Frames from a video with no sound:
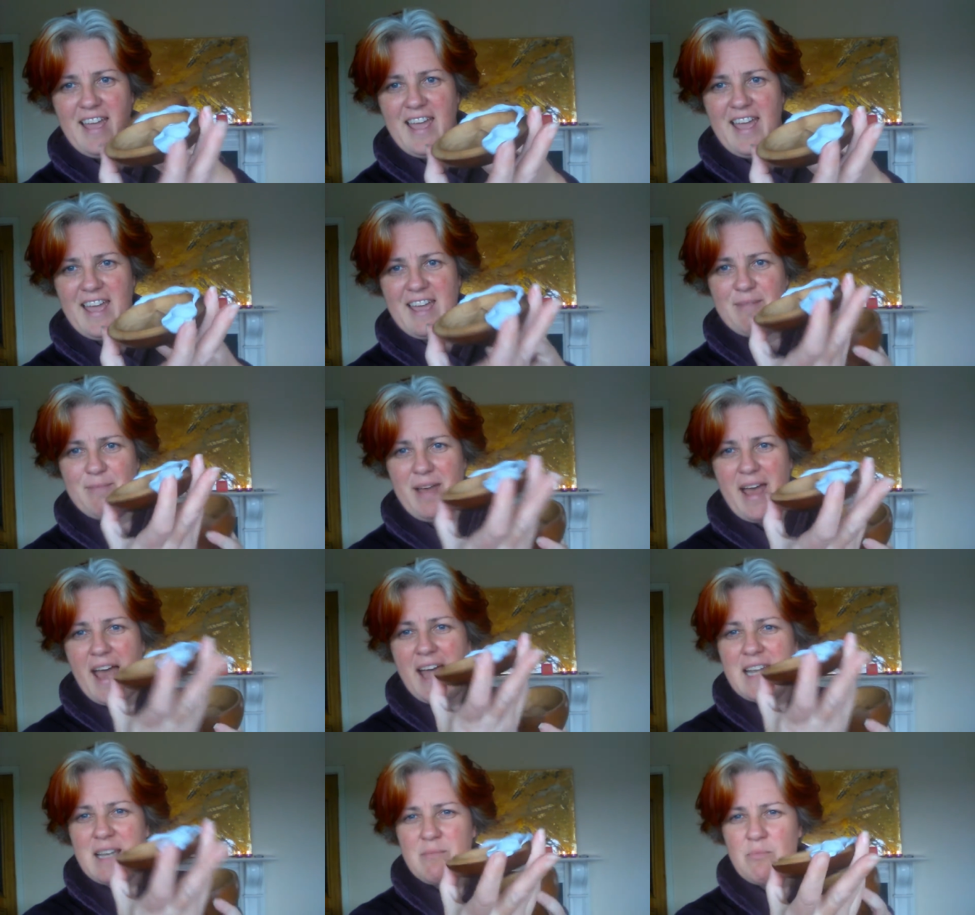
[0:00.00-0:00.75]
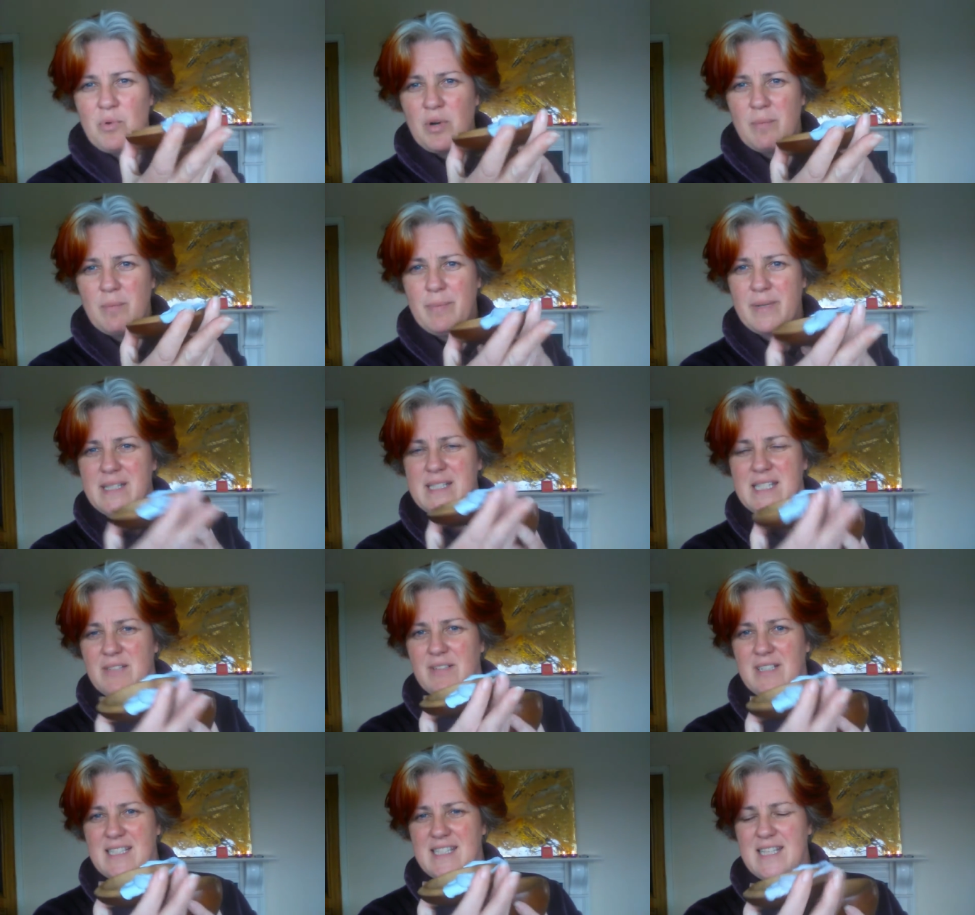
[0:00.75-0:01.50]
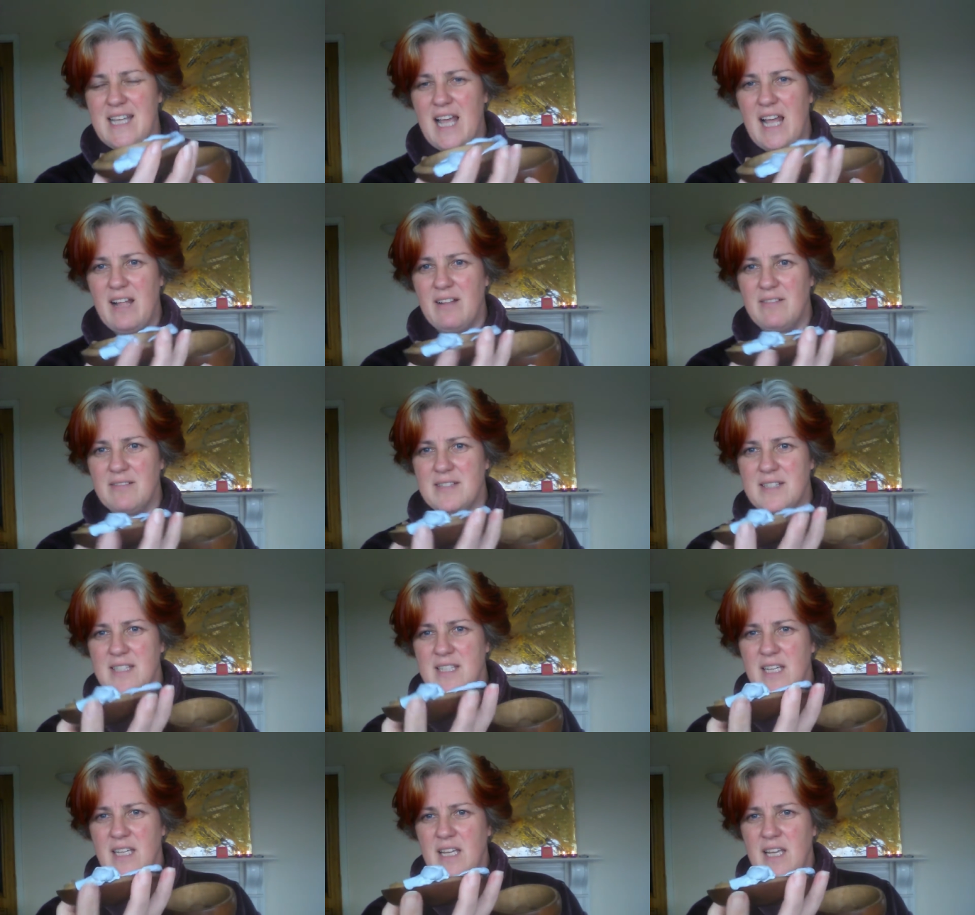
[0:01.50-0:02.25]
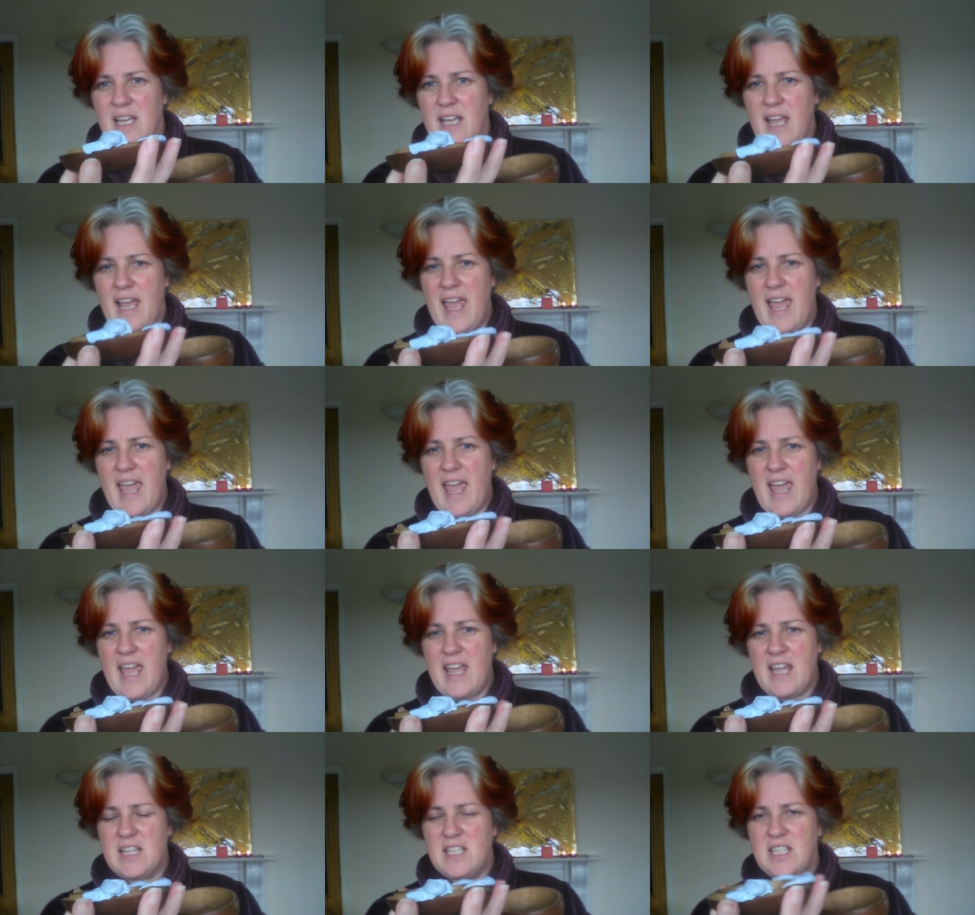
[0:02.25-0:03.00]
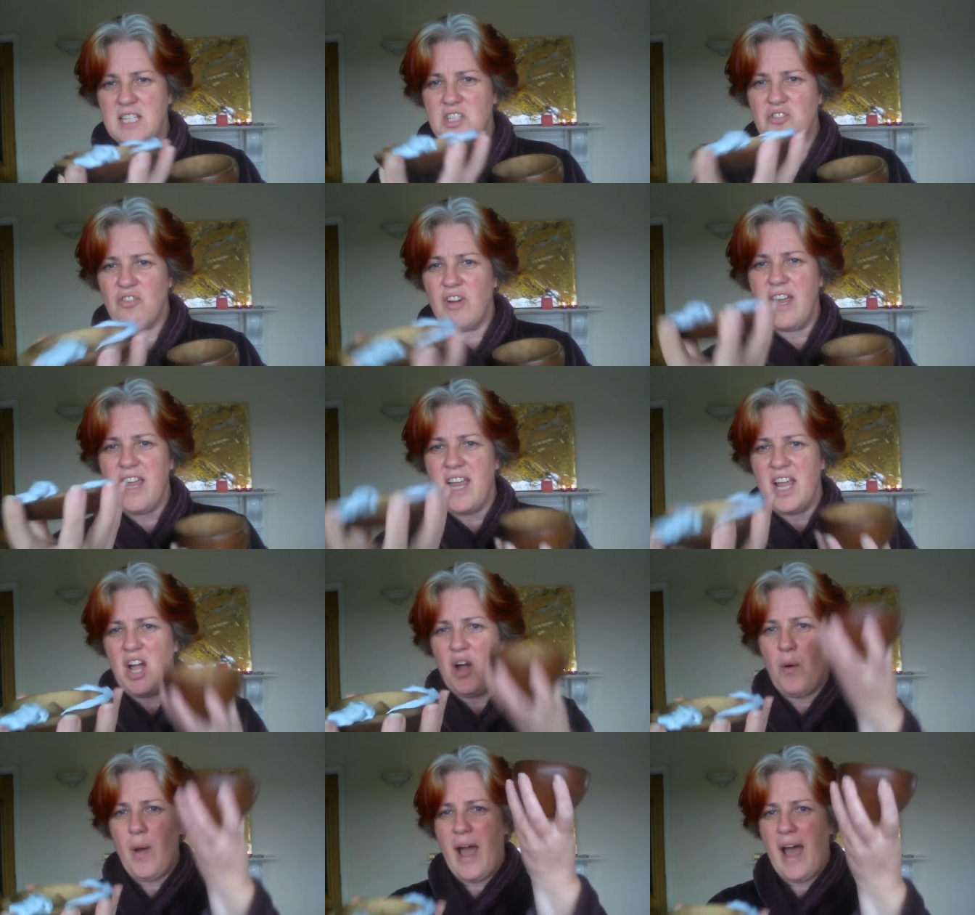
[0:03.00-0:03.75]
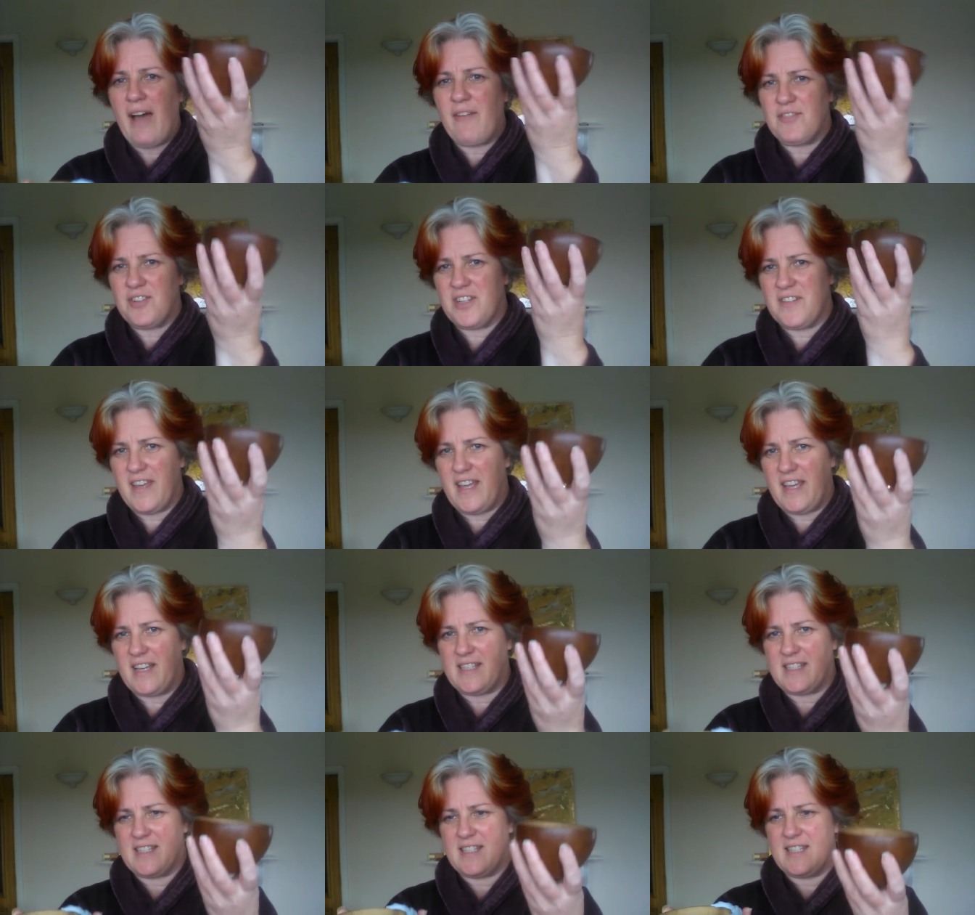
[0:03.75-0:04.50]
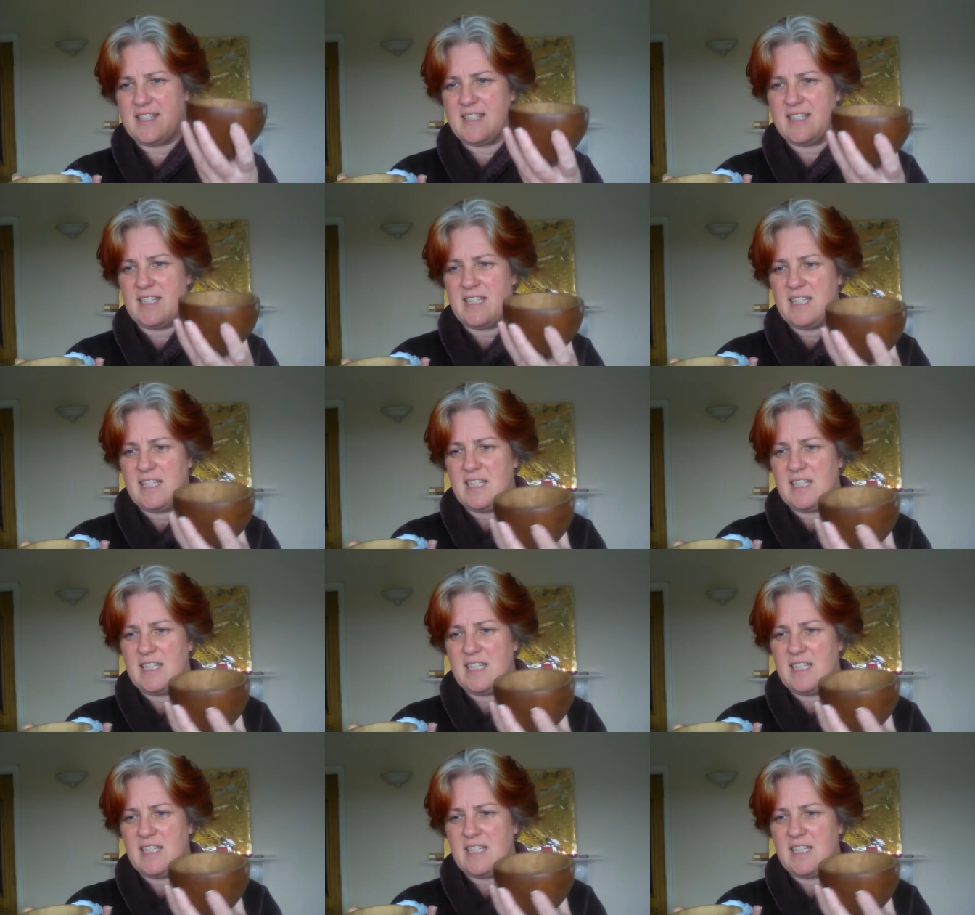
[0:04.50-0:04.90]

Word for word: Um, adding more bits to ourselves uh, to try and go after this